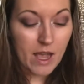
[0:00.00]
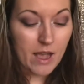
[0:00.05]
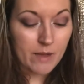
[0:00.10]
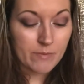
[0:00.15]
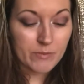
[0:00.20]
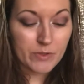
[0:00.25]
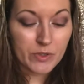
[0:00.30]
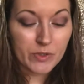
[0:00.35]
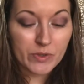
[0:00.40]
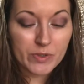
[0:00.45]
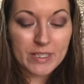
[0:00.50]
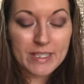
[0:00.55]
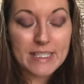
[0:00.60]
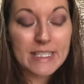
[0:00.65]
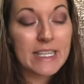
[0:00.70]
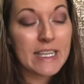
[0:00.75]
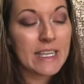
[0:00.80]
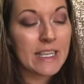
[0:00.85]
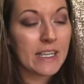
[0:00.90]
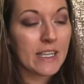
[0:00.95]
You'll
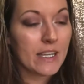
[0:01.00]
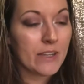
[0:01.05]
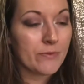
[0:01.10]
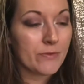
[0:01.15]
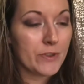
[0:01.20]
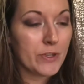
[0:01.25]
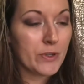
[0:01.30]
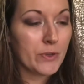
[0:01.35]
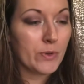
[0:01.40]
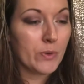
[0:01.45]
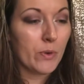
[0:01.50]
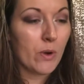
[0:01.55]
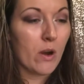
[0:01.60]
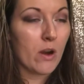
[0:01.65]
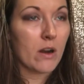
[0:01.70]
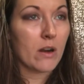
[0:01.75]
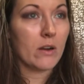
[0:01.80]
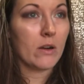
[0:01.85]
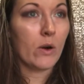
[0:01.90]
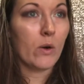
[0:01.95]
see if you
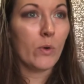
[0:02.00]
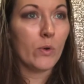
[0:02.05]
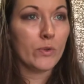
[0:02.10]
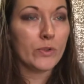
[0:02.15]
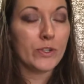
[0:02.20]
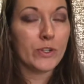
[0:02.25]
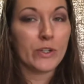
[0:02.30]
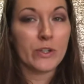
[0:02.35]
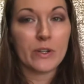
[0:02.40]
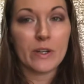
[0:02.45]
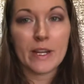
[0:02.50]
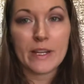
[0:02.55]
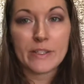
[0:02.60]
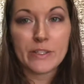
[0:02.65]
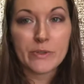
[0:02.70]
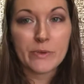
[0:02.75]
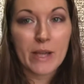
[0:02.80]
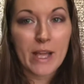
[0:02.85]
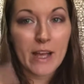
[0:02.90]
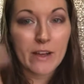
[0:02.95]
are older and
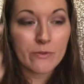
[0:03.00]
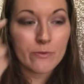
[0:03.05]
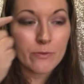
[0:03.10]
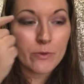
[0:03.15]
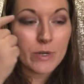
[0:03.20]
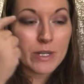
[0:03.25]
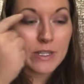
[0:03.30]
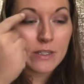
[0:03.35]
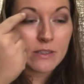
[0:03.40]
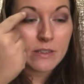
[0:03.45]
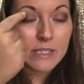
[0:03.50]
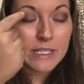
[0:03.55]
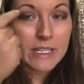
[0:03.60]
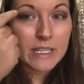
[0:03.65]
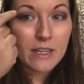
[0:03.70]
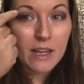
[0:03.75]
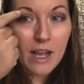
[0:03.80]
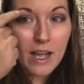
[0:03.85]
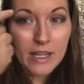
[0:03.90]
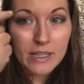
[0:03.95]
you have wrinkly
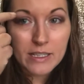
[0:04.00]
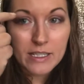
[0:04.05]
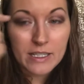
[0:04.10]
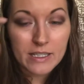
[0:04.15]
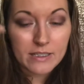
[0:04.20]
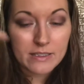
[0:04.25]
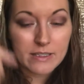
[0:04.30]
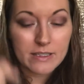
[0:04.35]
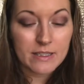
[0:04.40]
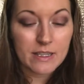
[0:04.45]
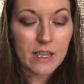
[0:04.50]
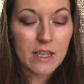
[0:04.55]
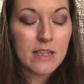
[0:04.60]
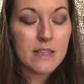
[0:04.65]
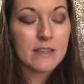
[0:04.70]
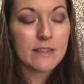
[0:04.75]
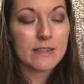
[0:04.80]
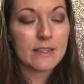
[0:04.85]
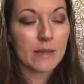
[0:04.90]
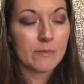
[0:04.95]
eyelids,
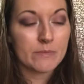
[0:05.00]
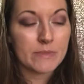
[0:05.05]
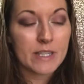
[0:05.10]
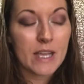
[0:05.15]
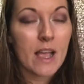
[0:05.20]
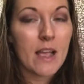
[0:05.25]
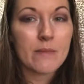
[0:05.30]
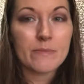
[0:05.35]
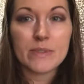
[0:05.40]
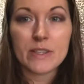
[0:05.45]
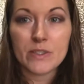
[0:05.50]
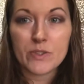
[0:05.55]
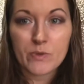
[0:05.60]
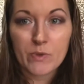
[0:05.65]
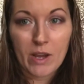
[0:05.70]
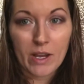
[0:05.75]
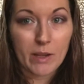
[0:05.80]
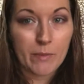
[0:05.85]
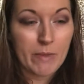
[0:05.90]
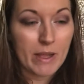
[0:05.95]
sometimes it's
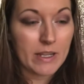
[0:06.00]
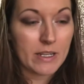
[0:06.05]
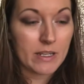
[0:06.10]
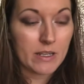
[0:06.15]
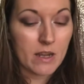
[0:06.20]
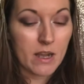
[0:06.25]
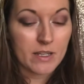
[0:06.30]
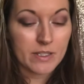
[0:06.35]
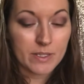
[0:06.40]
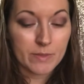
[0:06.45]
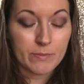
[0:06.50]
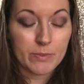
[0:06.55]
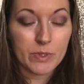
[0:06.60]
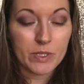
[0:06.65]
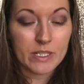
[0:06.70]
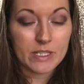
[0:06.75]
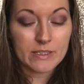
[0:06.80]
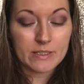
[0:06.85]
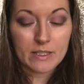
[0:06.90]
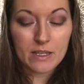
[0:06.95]
recommended not to
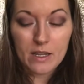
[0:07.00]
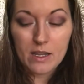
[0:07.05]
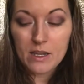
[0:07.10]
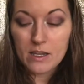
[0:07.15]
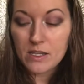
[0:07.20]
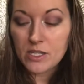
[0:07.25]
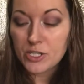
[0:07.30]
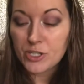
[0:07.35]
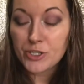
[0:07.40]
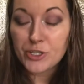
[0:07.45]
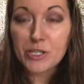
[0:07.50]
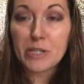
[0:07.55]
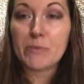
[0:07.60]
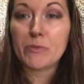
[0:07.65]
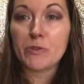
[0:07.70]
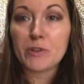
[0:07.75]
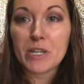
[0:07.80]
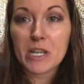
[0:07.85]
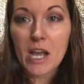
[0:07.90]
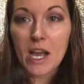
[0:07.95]
put
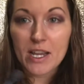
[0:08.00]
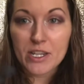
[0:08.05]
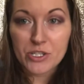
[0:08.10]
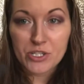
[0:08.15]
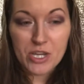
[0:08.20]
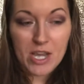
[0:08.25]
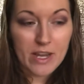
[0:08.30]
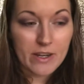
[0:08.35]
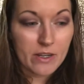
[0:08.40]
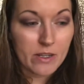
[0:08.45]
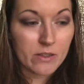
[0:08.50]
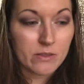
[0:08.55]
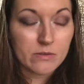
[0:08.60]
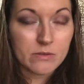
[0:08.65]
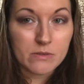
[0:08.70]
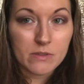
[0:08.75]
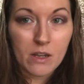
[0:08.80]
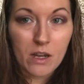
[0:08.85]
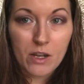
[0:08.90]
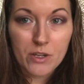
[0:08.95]
shimmery eyeshadow
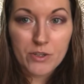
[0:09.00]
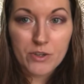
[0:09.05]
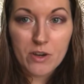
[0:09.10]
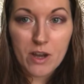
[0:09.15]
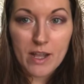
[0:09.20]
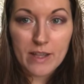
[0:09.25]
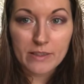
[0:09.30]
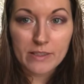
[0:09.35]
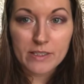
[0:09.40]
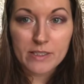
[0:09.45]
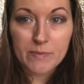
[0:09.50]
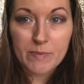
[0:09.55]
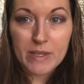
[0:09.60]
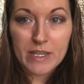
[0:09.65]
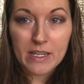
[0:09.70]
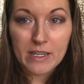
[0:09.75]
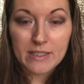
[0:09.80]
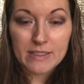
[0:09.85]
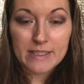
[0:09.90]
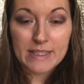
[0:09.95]
on your eyelids
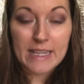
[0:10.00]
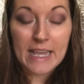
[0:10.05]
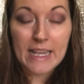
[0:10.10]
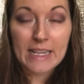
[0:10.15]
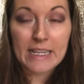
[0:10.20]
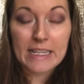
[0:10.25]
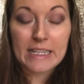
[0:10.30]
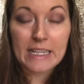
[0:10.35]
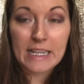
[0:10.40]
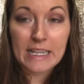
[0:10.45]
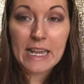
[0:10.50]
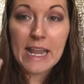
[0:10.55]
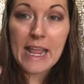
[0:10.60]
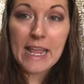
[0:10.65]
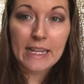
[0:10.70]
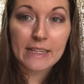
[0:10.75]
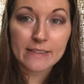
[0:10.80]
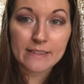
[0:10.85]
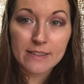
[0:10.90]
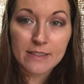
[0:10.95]
because then it
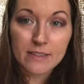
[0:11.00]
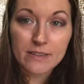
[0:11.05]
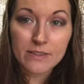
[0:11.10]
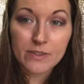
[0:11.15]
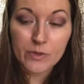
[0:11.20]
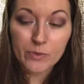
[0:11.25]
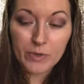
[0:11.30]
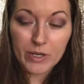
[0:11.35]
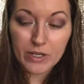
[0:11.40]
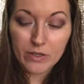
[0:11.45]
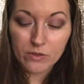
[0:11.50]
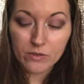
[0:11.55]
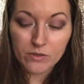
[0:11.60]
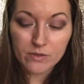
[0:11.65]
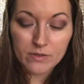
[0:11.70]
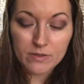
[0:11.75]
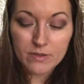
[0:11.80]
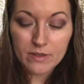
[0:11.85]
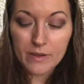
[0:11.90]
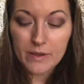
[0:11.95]
enhances the
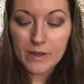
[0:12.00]
wrinkles.